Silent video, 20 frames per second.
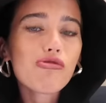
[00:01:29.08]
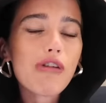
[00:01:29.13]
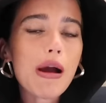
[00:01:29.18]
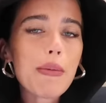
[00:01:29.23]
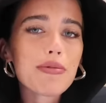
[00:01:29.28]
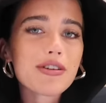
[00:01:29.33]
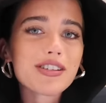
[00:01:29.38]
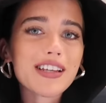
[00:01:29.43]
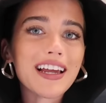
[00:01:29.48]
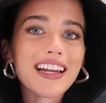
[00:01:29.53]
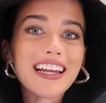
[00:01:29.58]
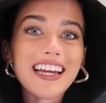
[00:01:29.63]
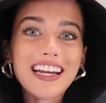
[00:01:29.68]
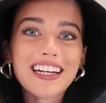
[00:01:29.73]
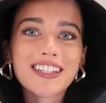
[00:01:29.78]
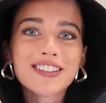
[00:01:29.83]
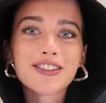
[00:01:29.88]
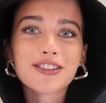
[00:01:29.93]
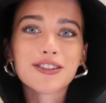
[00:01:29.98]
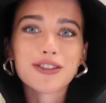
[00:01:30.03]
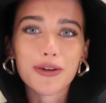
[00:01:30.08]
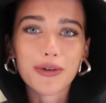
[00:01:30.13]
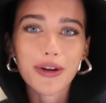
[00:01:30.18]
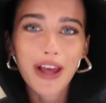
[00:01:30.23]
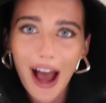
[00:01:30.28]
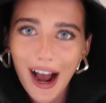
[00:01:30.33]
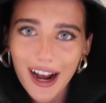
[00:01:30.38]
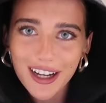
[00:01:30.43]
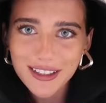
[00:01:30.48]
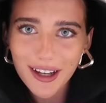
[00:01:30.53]
represent each
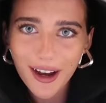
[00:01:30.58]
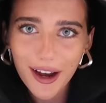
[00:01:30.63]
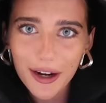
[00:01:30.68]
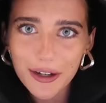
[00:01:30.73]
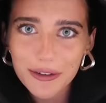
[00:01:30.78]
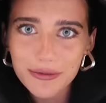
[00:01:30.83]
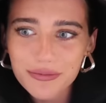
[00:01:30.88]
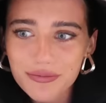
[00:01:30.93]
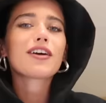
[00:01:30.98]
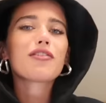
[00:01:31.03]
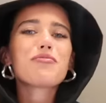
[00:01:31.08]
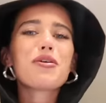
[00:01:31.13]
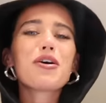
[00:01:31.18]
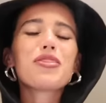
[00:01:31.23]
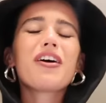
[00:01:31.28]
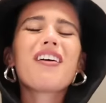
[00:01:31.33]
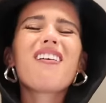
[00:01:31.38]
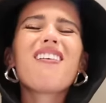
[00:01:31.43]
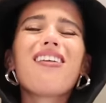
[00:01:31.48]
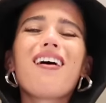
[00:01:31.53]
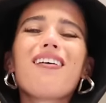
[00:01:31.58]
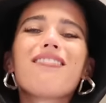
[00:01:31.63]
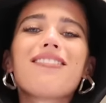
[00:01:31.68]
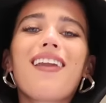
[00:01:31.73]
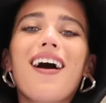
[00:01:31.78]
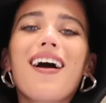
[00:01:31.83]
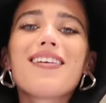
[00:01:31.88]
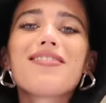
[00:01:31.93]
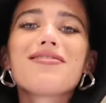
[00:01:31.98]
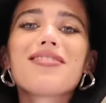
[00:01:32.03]
zodiac sign. They put their love
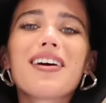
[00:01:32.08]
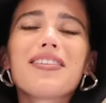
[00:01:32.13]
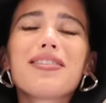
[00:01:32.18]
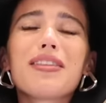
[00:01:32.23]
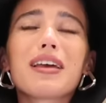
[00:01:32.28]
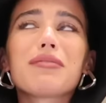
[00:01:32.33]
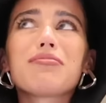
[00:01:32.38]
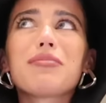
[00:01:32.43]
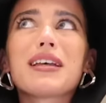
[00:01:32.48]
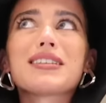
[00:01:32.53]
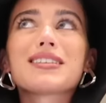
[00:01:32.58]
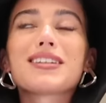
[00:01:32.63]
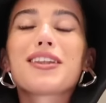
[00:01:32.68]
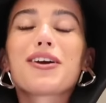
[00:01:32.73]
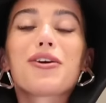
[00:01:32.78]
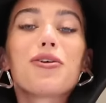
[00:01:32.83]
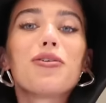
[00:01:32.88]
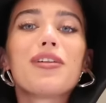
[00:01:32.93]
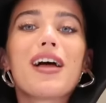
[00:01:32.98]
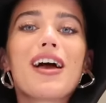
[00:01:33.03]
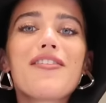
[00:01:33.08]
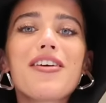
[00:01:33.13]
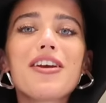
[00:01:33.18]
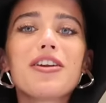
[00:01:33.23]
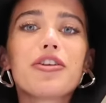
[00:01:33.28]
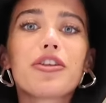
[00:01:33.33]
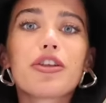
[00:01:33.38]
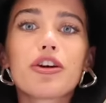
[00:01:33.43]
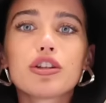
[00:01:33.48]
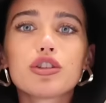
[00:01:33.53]
life and like basically their whole life
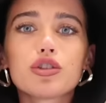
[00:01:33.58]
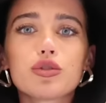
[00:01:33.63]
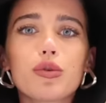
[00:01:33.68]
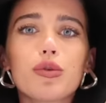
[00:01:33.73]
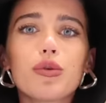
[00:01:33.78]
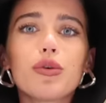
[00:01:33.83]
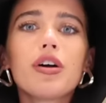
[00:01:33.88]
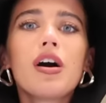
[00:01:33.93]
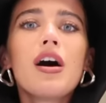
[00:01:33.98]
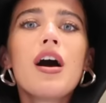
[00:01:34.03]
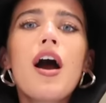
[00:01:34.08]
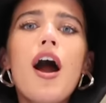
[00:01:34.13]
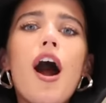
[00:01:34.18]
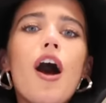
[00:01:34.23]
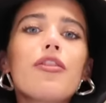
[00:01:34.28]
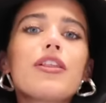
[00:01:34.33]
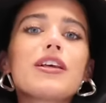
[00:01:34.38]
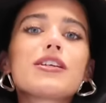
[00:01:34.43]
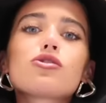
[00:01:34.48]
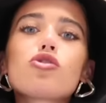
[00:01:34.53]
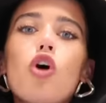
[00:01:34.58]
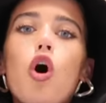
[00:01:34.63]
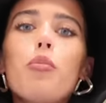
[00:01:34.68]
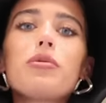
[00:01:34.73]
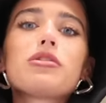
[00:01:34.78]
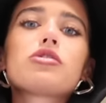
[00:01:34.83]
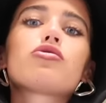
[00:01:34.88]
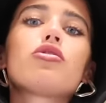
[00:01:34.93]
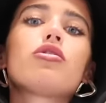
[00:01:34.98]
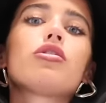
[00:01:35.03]
into the control of these top
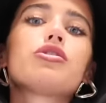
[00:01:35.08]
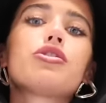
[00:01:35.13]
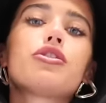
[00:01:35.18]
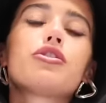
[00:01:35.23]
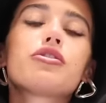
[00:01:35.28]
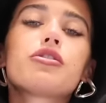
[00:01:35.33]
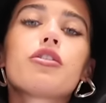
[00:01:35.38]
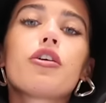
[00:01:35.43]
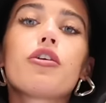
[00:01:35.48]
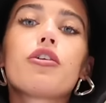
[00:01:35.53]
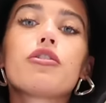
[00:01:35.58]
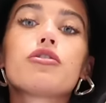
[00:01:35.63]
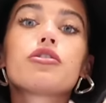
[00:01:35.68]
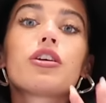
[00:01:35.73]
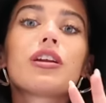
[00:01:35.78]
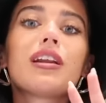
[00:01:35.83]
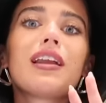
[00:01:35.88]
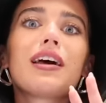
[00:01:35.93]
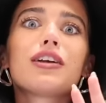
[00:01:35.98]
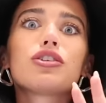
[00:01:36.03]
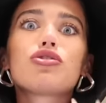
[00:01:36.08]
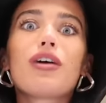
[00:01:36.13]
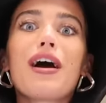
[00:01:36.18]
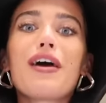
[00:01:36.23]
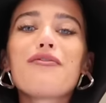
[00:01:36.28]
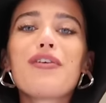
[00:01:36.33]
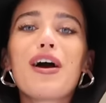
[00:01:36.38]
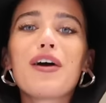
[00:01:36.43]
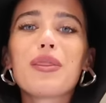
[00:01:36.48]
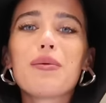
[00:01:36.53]
astrologers who are gonna like
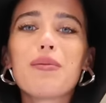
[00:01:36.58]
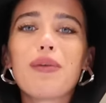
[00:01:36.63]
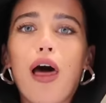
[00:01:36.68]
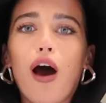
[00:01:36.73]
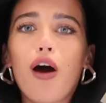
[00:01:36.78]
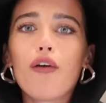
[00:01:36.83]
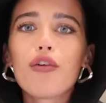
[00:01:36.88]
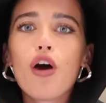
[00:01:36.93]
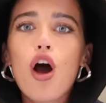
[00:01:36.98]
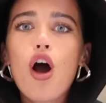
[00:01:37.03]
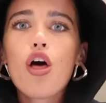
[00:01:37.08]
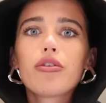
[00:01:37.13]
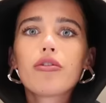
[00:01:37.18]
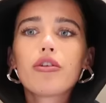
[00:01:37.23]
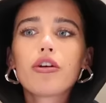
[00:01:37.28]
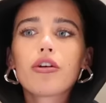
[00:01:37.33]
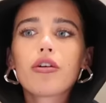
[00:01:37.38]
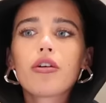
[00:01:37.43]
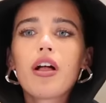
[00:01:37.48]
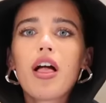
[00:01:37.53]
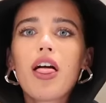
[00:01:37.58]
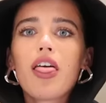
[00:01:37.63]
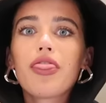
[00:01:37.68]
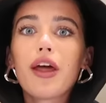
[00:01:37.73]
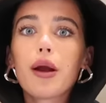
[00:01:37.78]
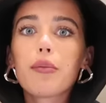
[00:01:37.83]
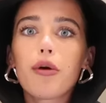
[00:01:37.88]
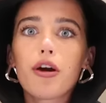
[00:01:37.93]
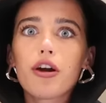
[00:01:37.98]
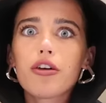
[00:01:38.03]
try finding love through
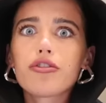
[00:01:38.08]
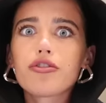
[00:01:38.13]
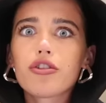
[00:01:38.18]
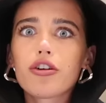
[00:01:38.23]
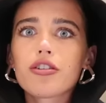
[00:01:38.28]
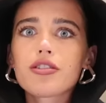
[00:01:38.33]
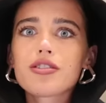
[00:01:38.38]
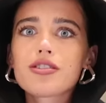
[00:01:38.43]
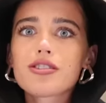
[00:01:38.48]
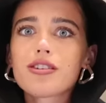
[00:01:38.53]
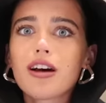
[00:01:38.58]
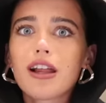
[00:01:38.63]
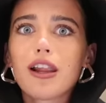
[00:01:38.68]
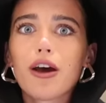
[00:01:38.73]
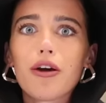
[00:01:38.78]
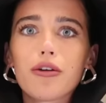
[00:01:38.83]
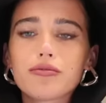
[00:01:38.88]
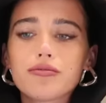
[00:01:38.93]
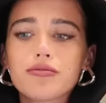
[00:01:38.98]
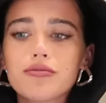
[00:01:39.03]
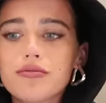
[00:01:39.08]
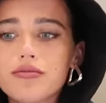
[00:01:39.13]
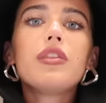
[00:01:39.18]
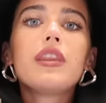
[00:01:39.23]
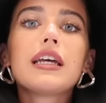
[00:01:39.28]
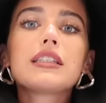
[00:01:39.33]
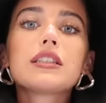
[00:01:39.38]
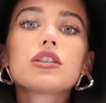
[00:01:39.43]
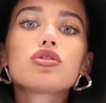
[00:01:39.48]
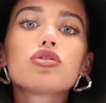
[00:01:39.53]
their birth charts alone.
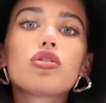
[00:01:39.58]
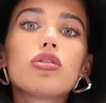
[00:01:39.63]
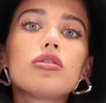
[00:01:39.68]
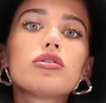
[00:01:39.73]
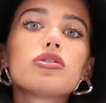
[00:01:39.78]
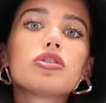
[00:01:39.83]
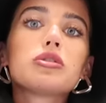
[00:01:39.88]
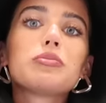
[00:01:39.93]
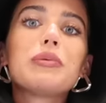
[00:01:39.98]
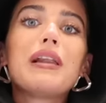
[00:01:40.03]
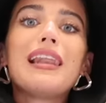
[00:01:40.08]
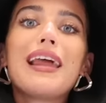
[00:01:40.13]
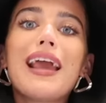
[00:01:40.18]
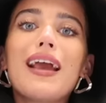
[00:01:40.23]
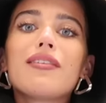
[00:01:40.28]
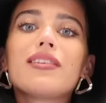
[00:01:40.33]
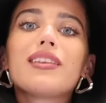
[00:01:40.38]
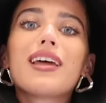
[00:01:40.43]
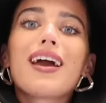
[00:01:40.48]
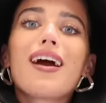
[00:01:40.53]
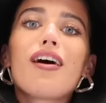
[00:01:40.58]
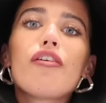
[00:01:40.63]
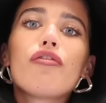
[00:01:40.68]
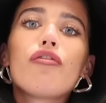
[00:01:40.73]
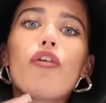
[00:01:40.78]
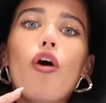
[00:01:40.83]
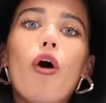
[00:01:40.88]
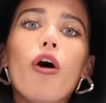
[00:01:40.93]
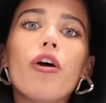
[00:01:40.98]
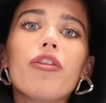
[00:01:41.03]
These astrologers believe that they have
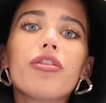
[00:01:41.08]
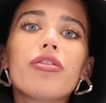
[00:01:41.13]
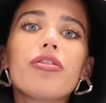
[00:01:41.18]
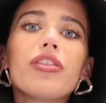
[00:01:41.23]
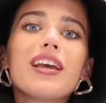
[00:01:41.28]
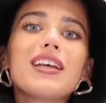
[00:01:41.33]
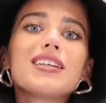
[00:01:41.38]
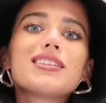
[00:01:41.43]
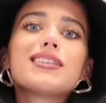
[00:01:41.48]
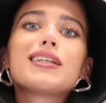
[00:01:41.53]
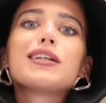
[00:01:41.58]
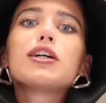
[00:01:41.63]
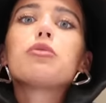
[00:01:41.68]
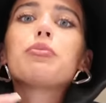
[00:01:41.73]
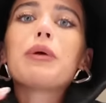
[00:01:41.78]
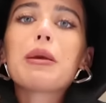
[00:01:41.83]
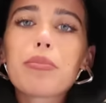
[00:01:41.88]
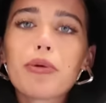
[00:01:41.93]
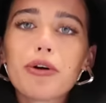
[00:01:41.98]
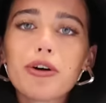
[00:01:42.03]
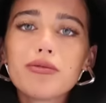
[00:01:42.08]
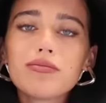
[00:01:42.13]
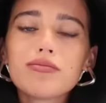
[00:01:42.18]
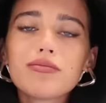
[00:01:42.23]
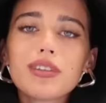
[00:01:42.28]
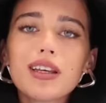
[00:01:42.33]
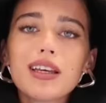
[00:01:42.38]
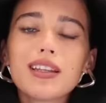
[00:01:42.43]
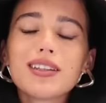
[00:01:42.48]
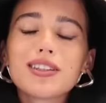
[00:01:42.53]
found these single
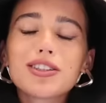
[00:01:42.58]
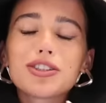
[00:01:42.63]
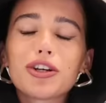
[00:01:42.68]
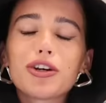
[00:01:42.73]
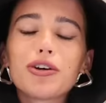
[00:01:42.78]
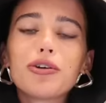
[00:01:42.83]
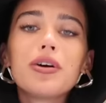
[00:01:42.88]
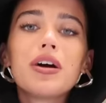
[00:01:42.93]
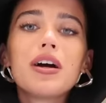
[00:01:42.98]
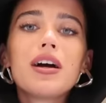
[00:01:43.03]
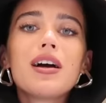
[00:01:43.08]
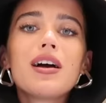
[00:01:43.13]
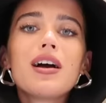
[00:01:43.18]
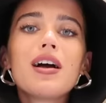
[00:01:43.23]
people in the show